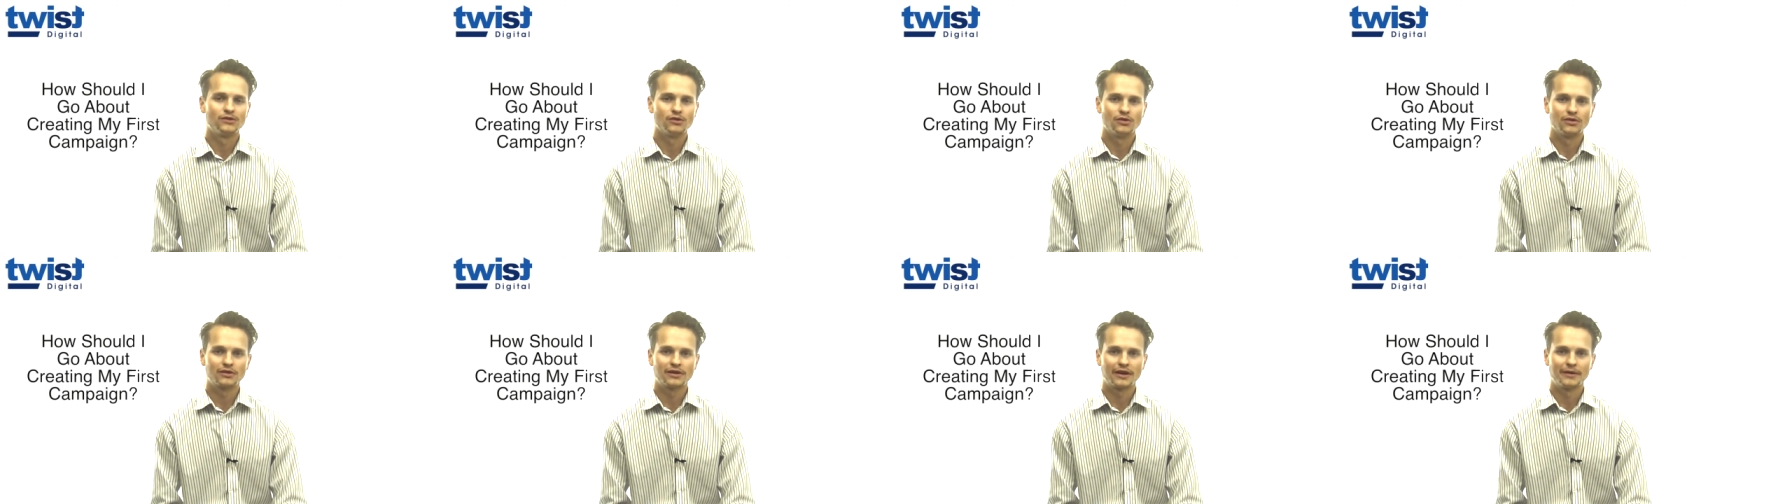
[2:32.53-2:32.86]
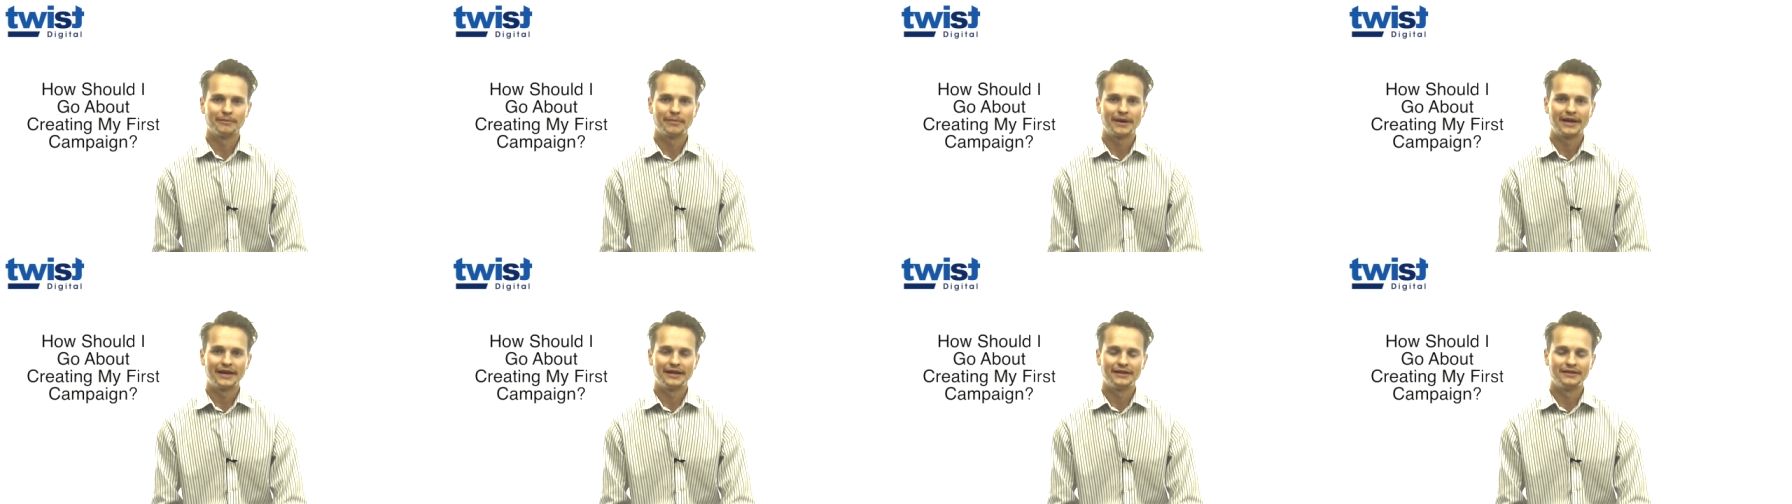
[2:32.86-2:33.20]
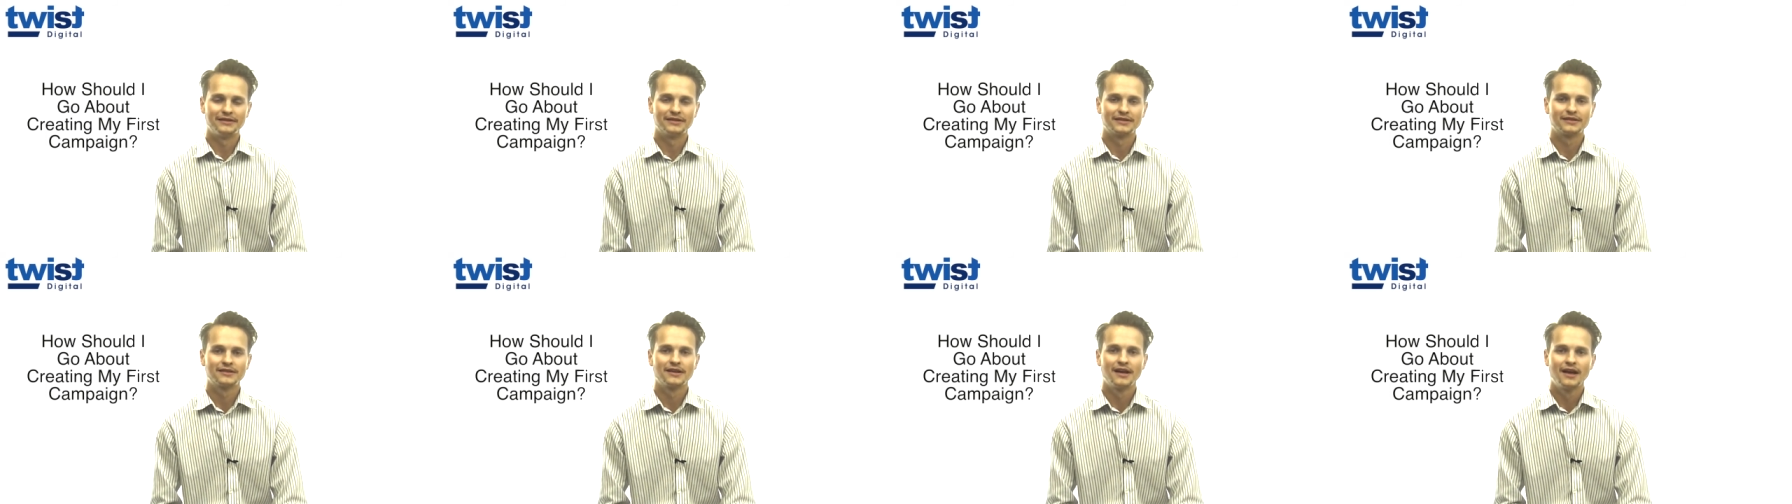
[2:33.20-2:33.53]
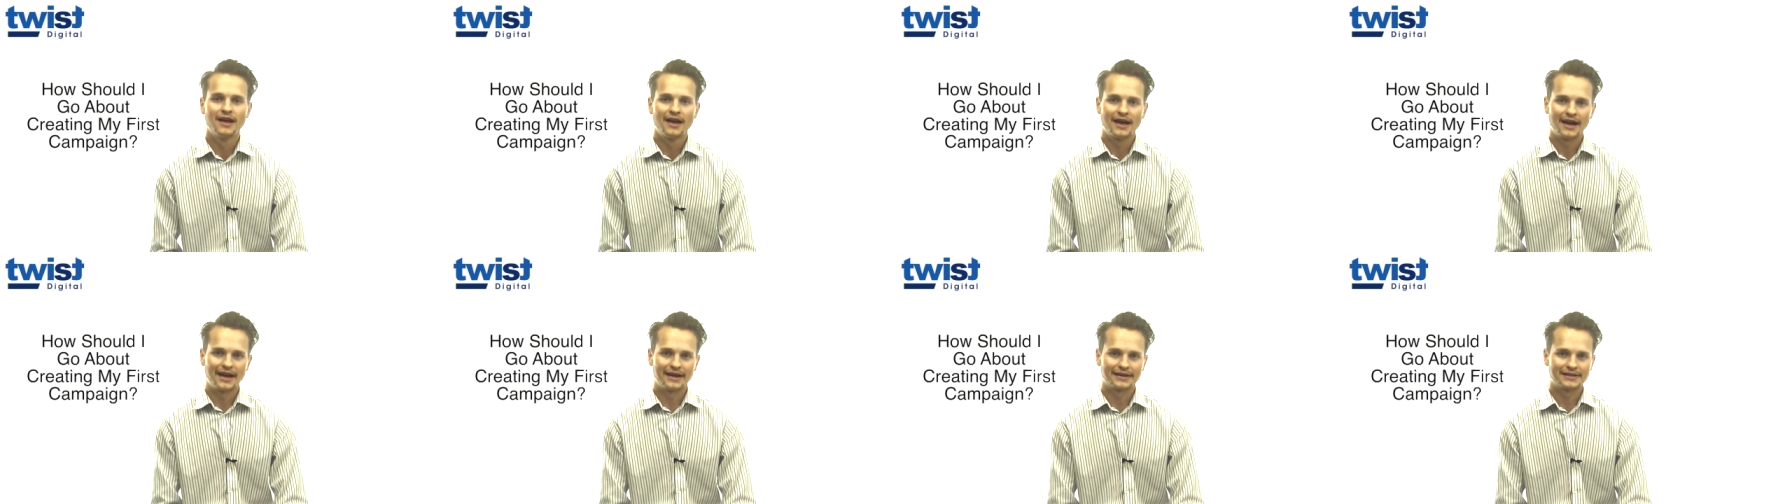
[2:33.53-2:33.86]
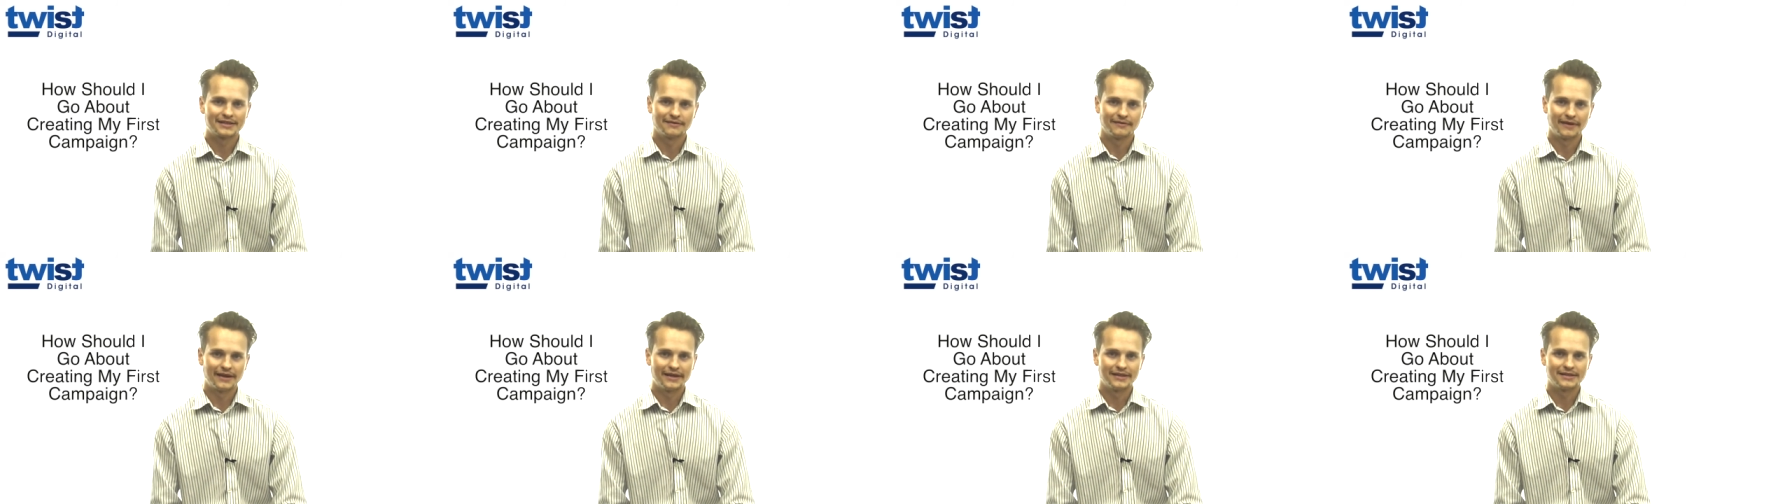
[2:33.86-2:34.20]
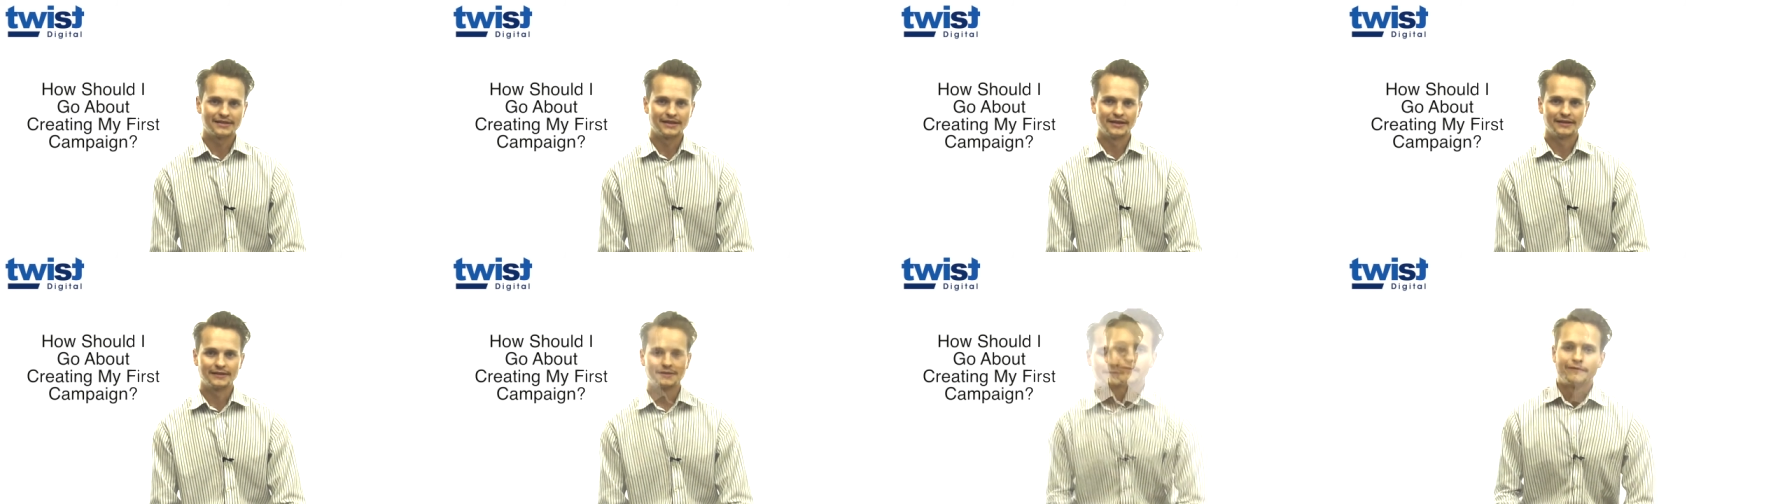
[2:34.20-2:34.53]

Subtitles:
your campaigns activated.